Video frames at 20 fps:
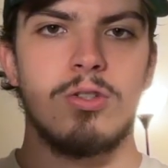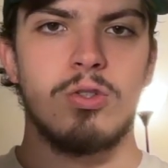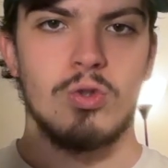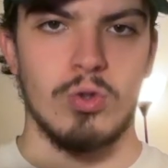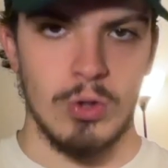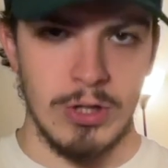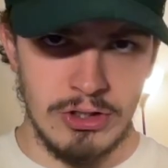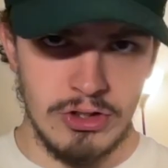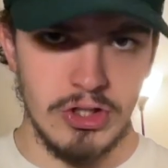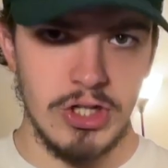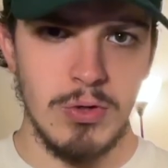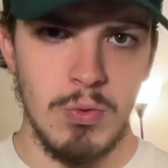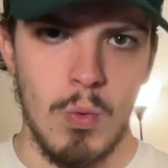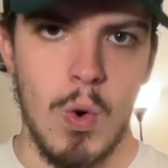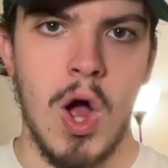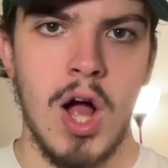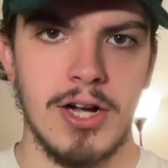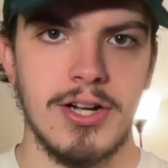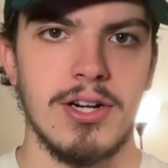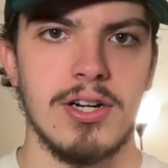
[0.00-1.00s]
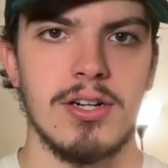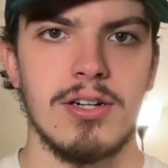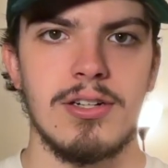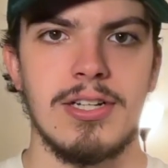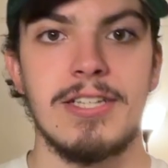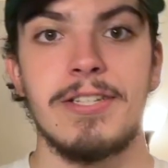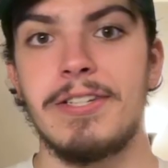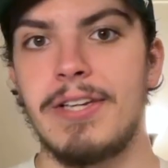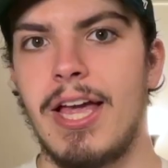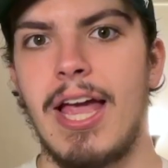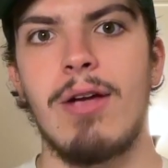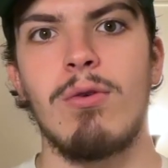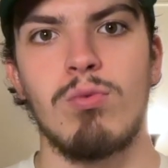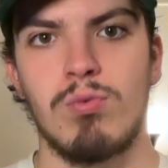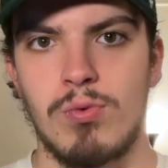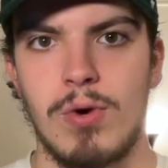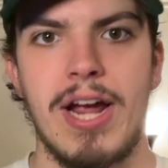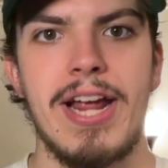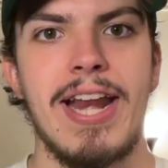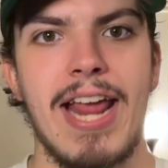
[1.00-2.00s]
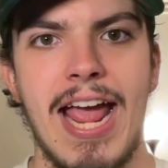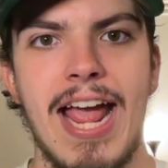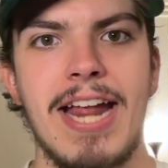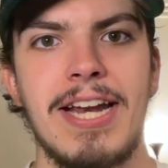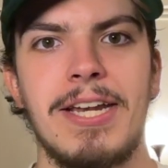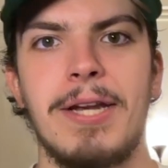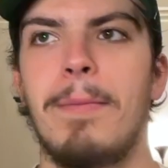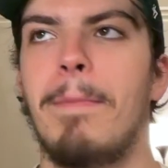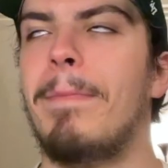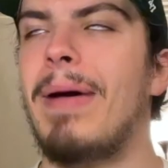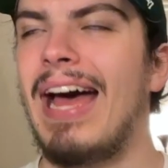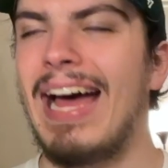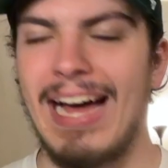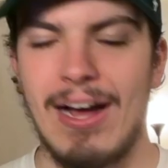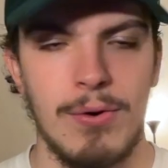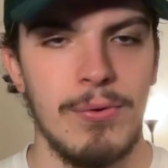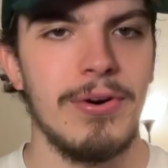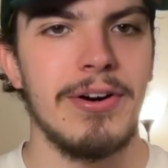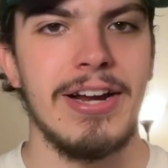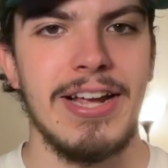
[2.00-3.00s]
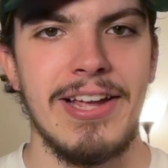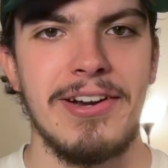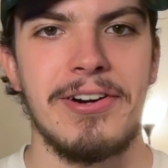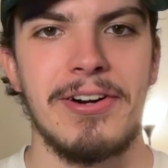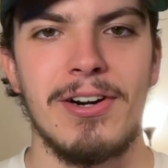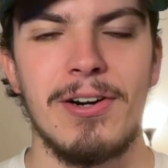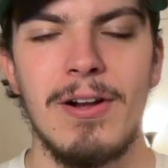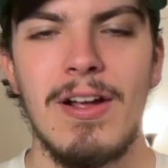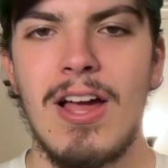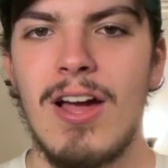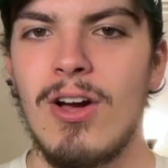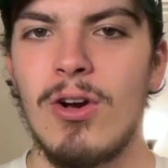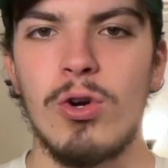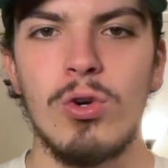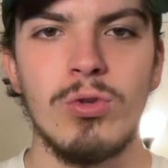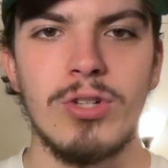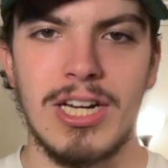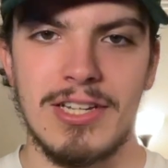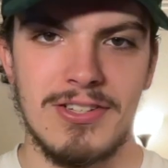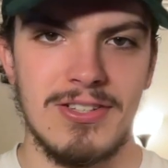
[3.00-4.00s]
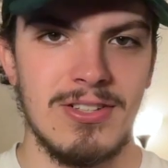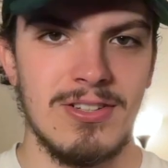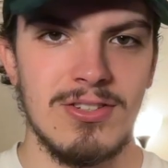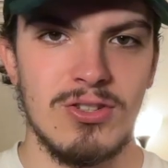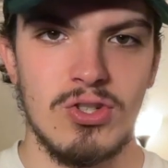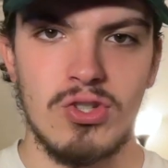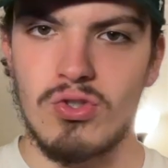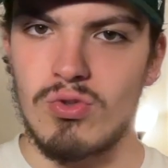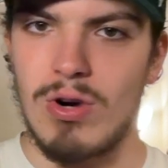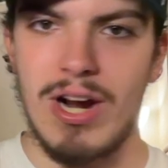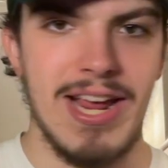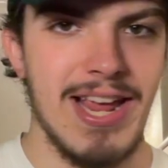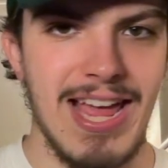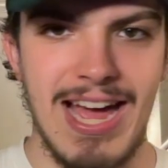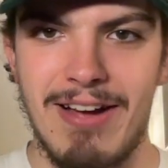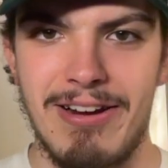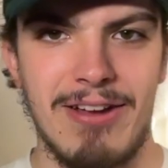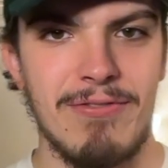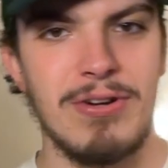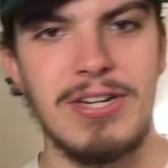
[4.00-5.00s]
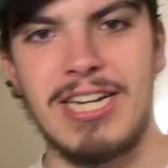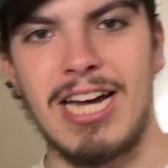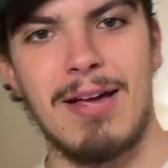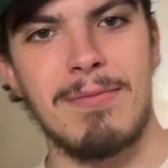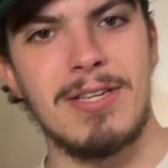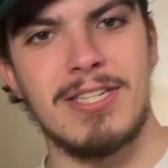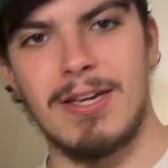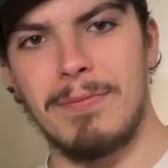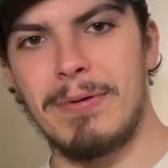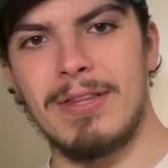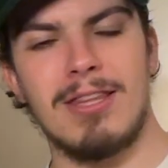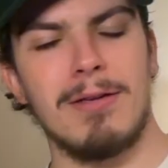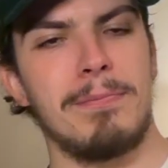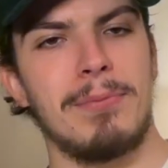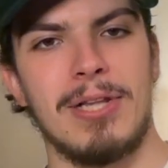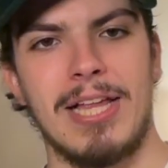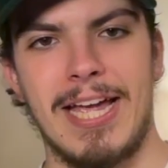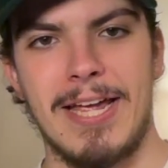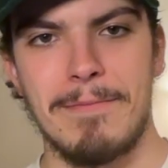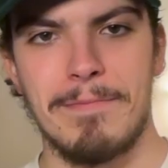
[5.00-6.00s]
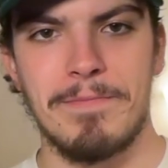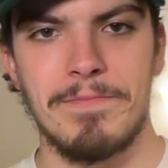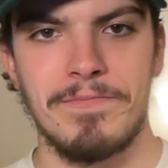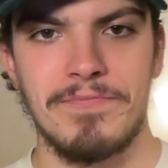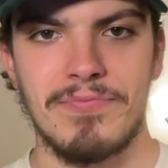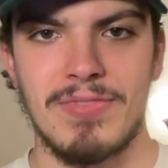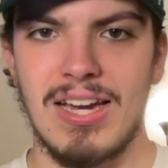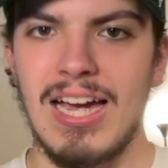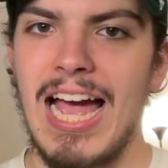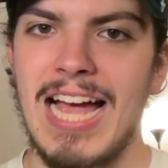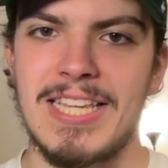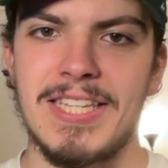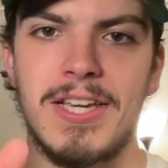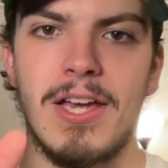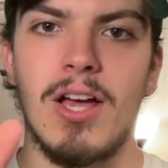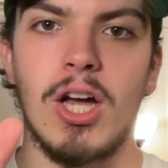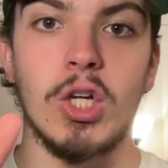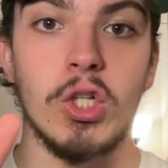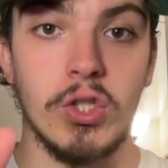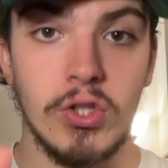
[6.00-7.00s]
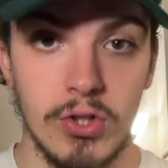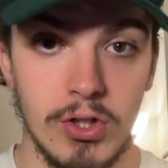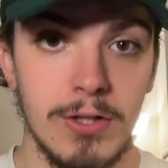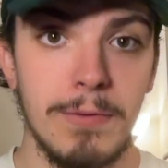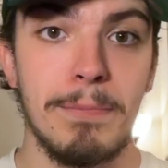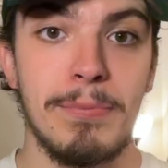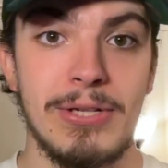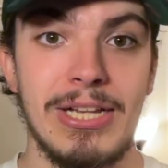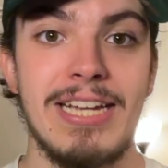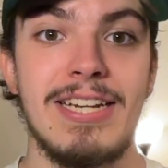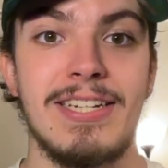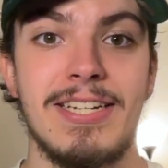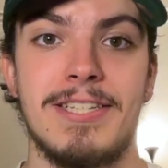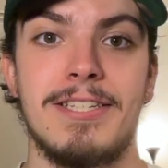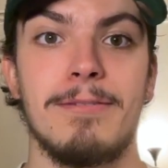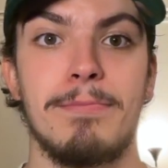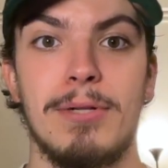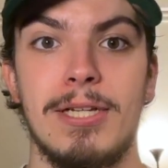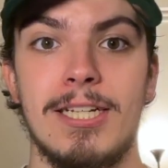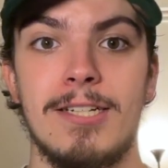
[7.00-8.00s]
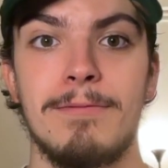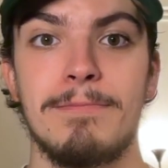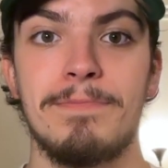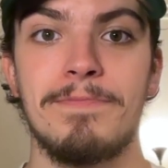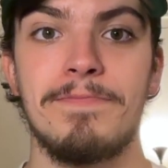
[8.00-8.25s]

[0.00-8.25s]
Christian Walker is a right-handed power hitter who doesn't strike out every time he's up at the plate, has good plate discipline,